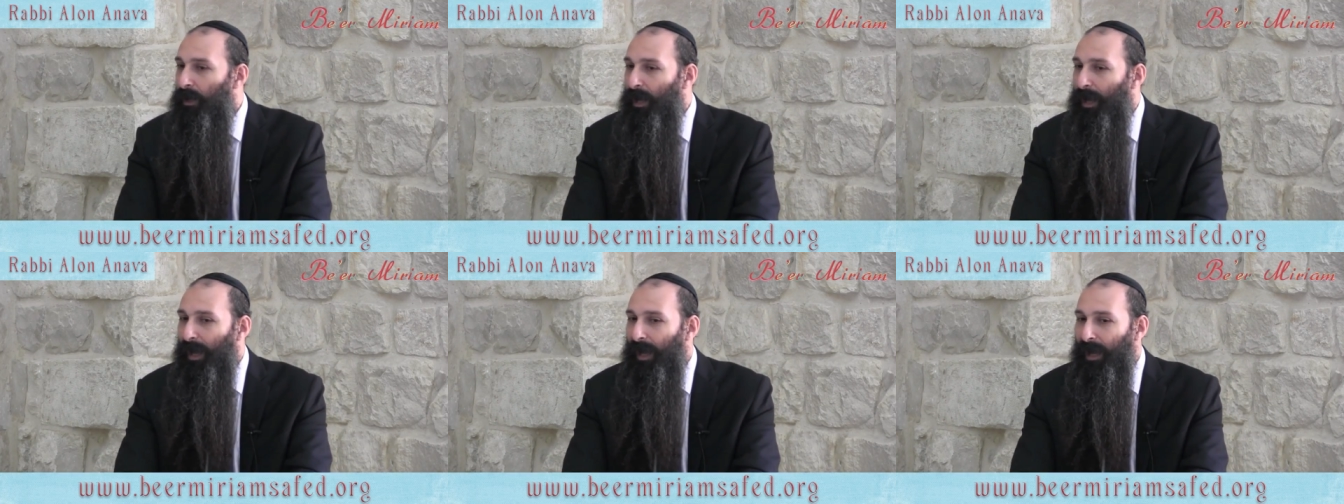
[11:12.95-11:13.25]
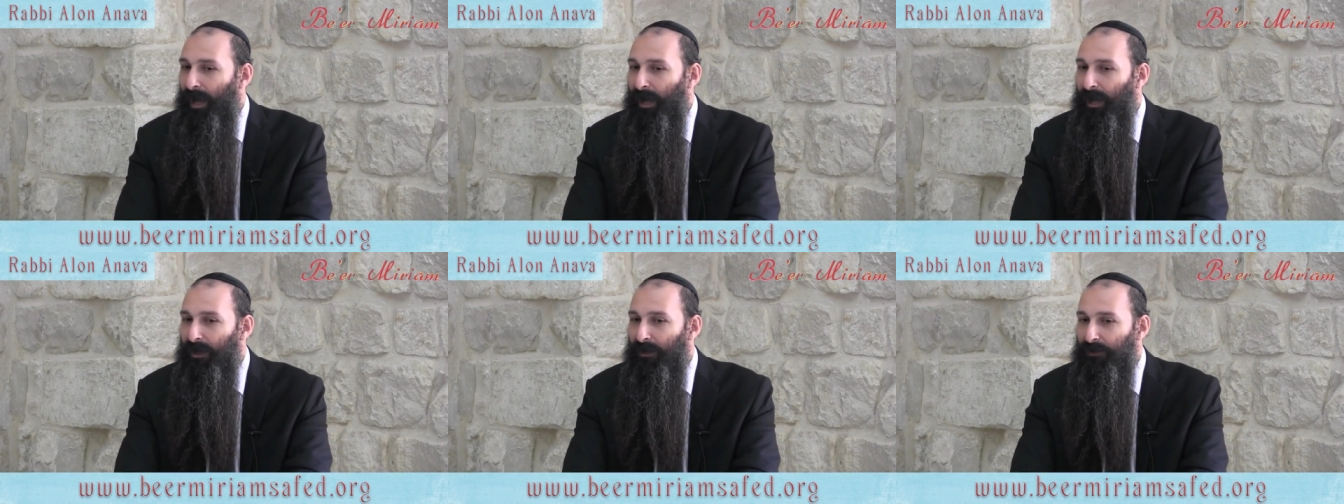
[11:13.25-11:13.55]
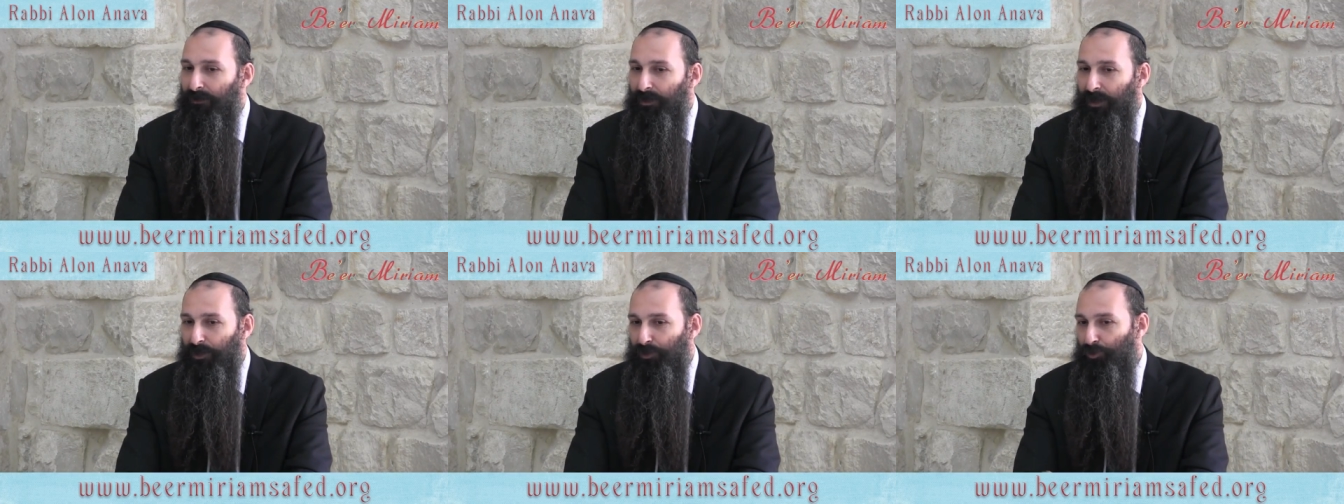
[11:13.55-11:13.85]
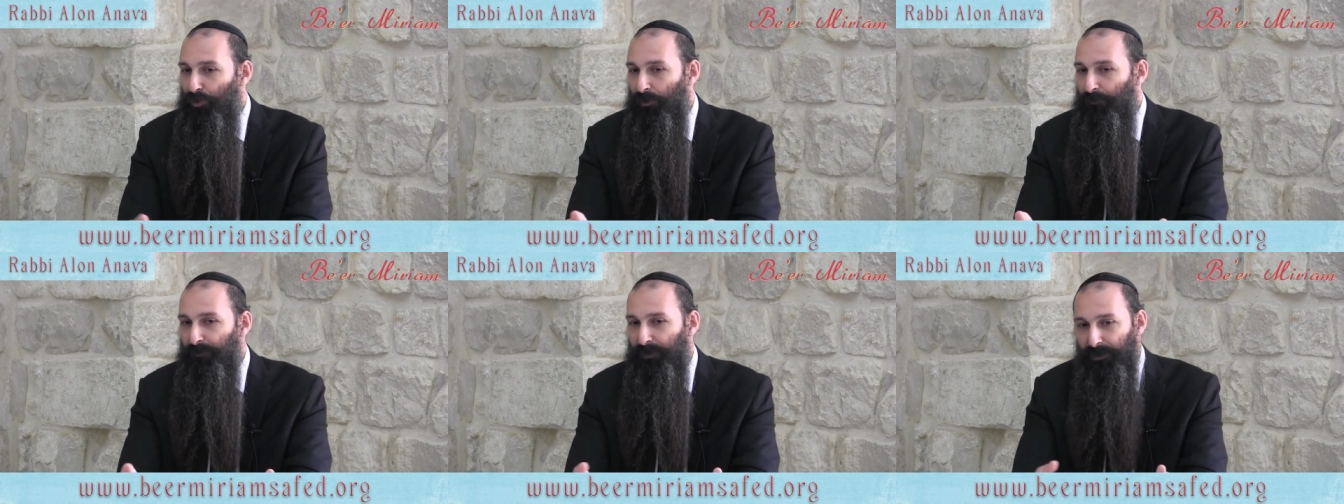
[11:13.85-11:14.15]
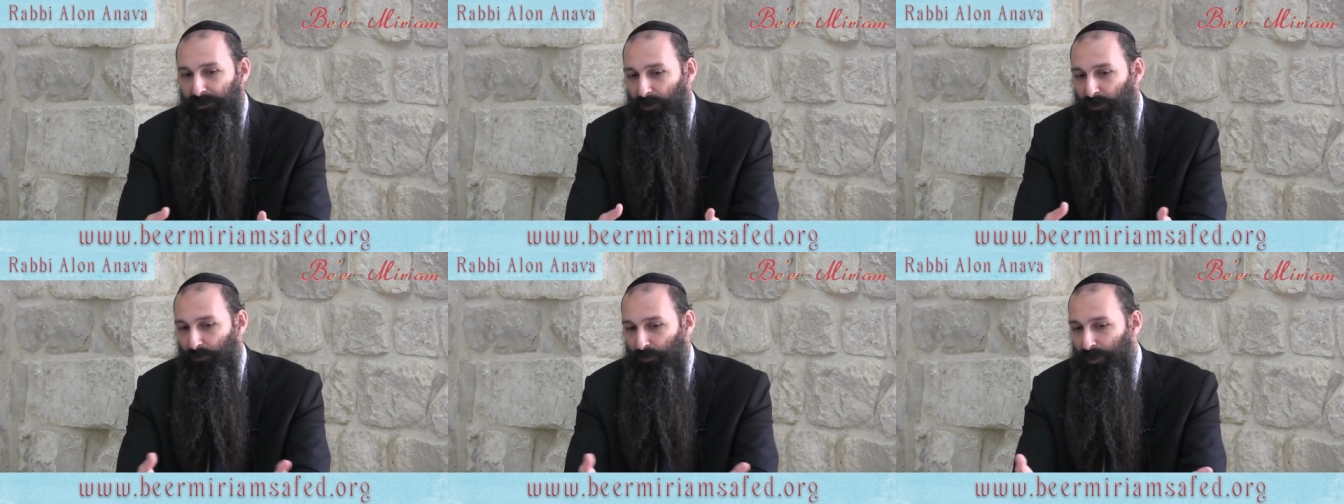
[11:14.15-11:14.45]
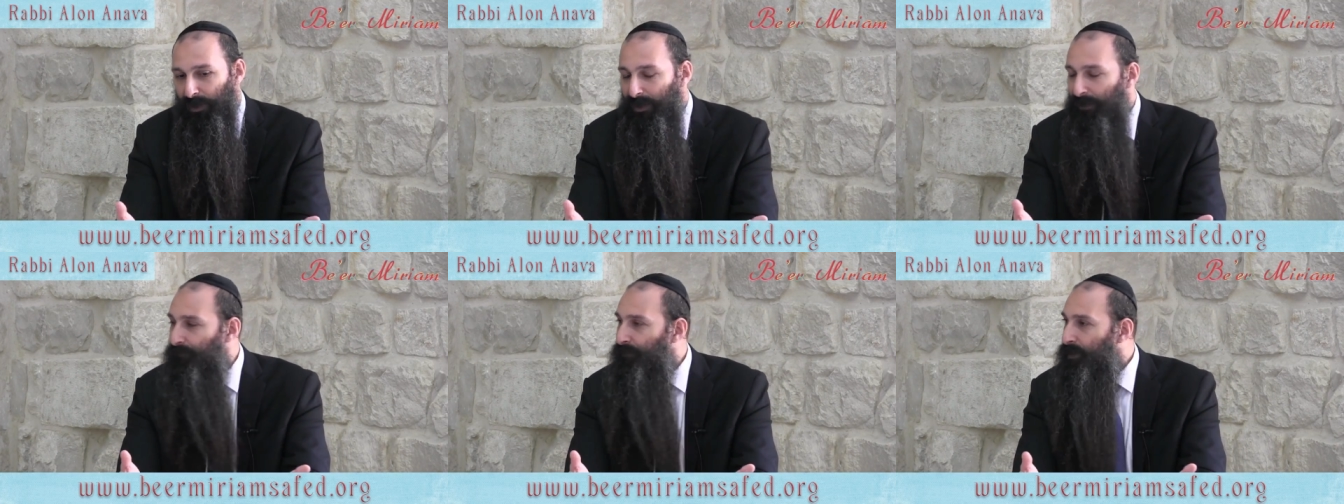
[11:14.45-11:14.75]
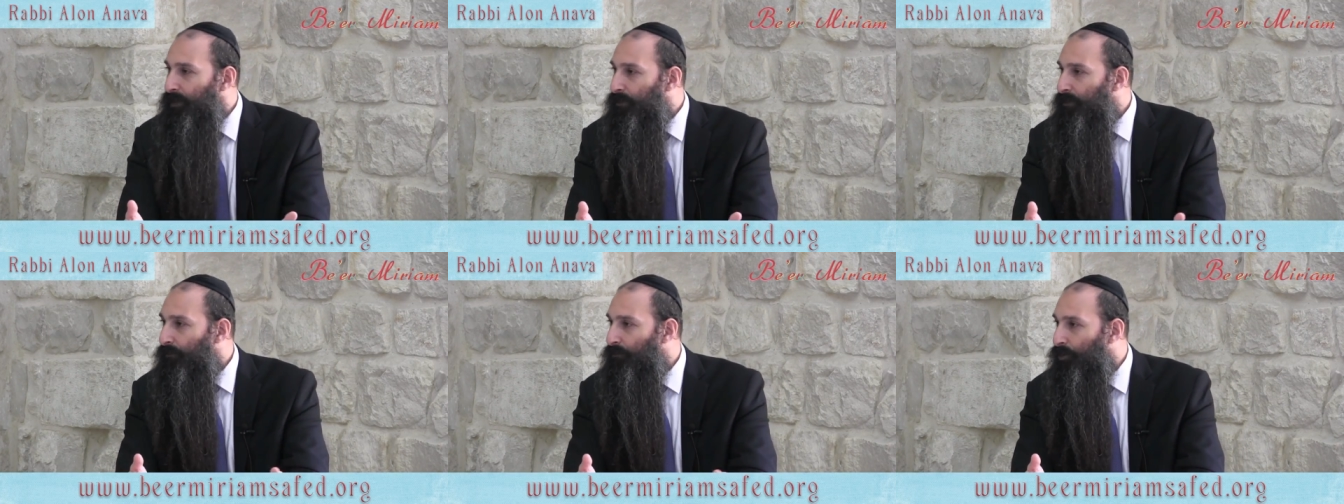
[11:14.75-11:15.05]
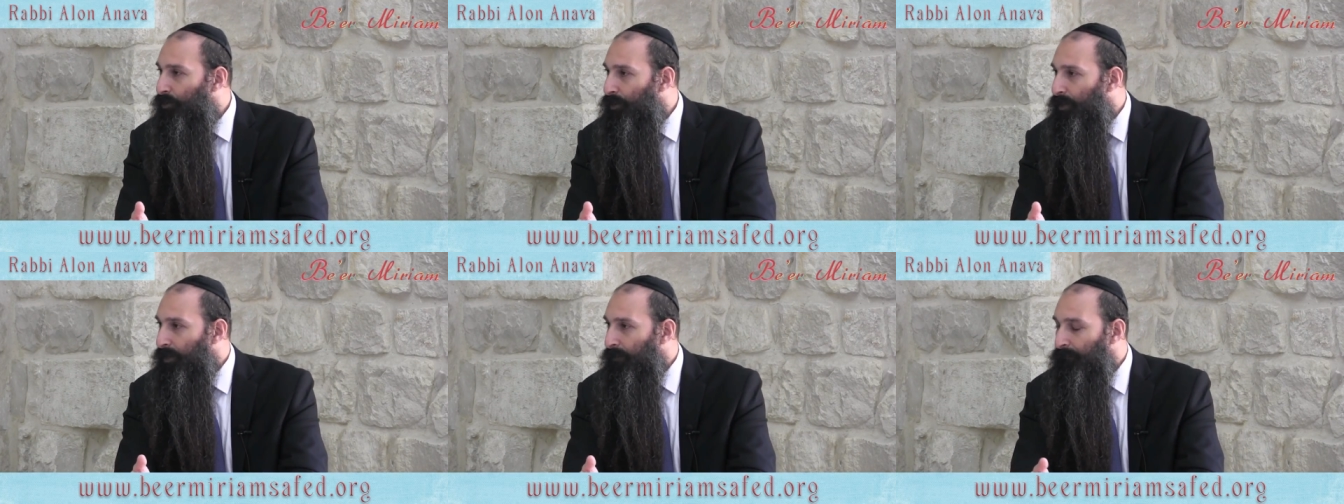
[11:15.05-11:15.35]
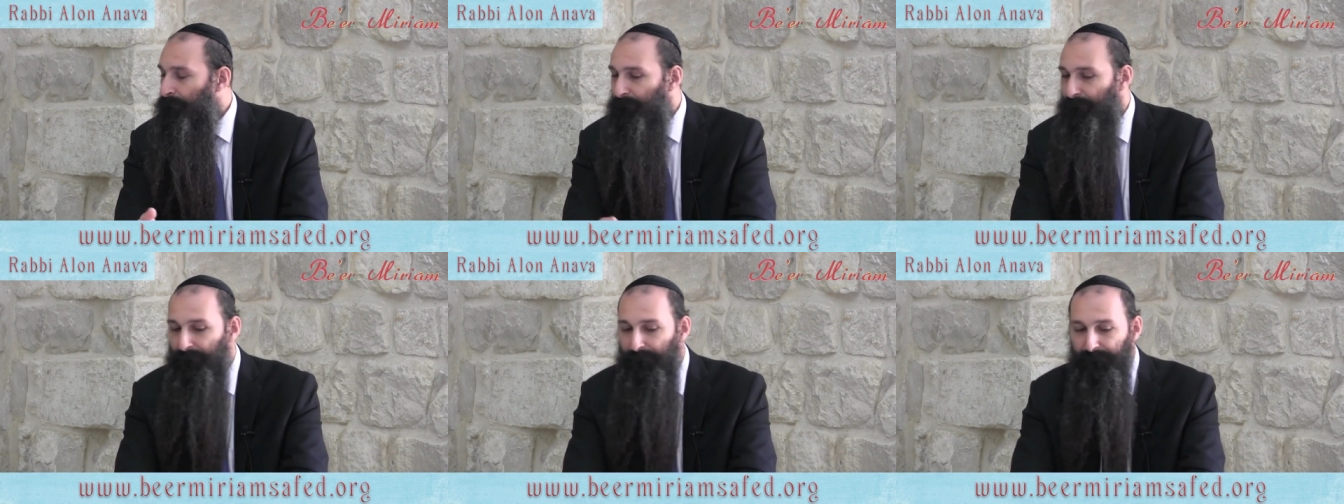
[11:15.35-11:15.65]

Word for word: And they told me, no, we're leaving in the morning.